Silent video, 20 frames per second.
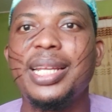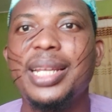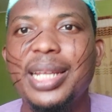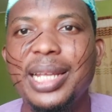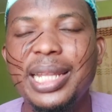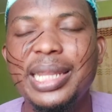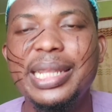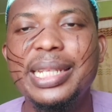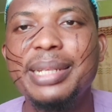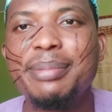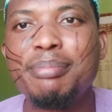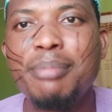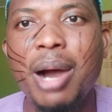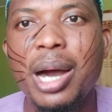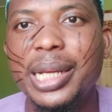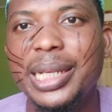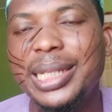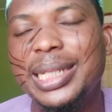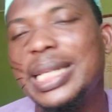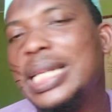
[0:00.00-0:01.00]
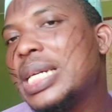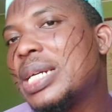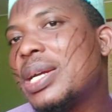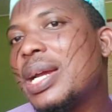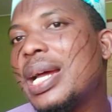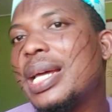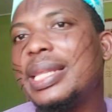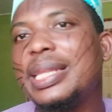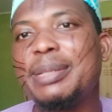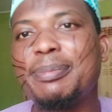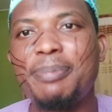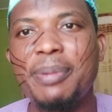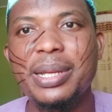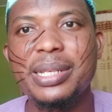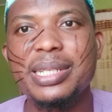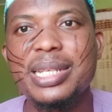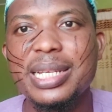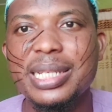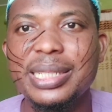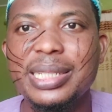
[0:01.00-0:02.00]
In the modern era and the
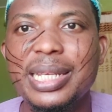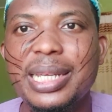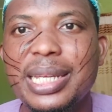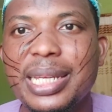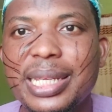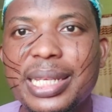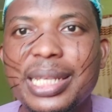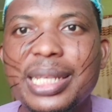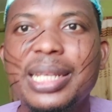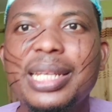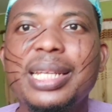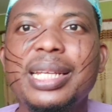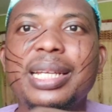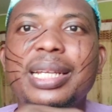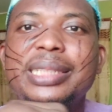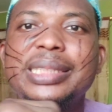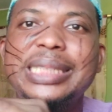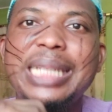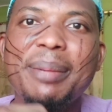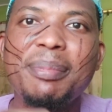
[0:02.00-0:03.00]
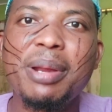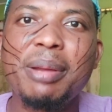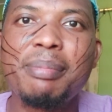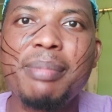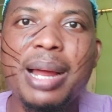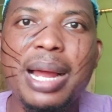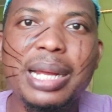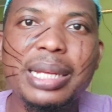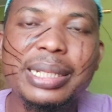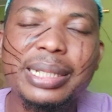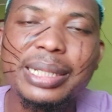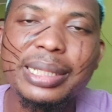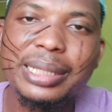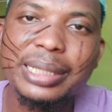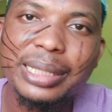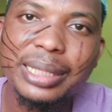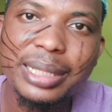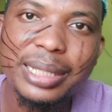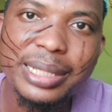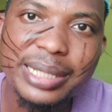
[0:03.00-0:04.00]
present day, tribal mark
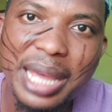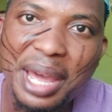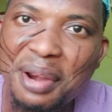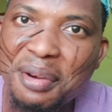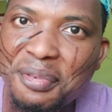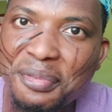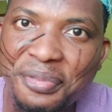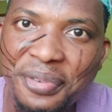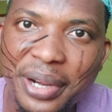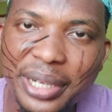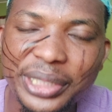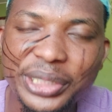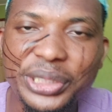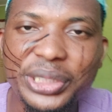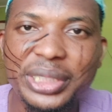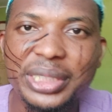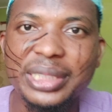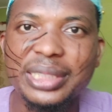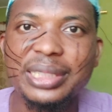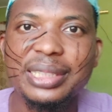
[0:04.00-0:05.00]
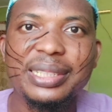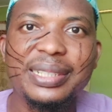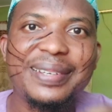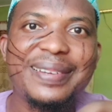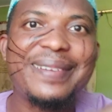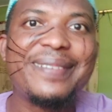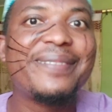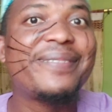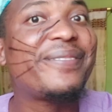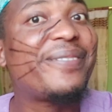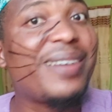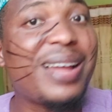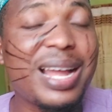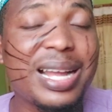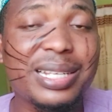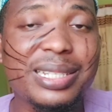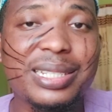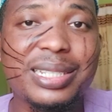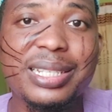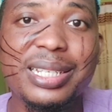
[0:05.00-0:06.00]
is out of fashion. In
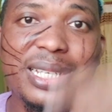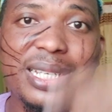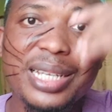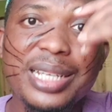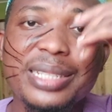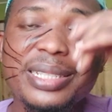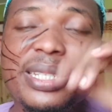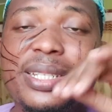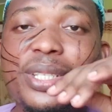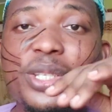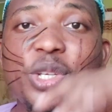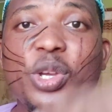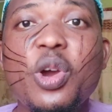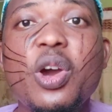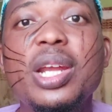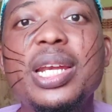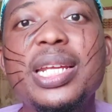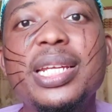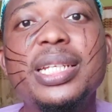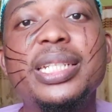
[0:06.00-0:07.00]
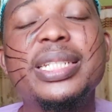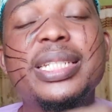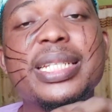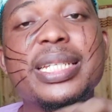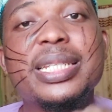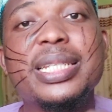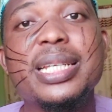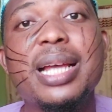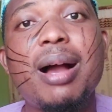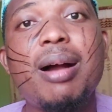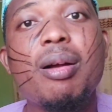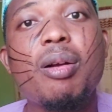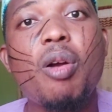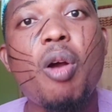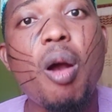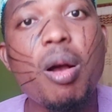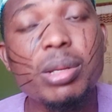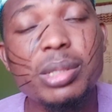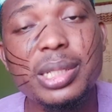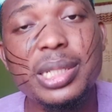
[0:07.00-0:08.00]
fact, it's
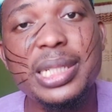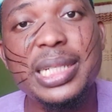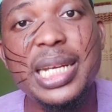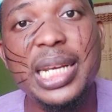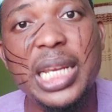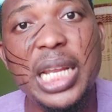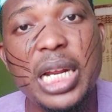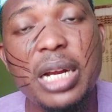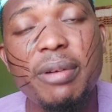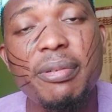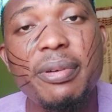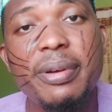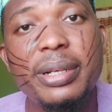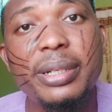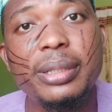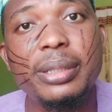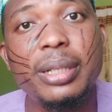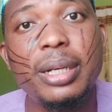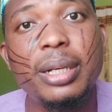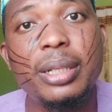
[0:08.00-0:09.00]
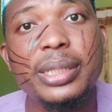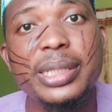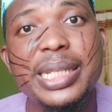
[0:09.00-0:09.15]
causing a lot of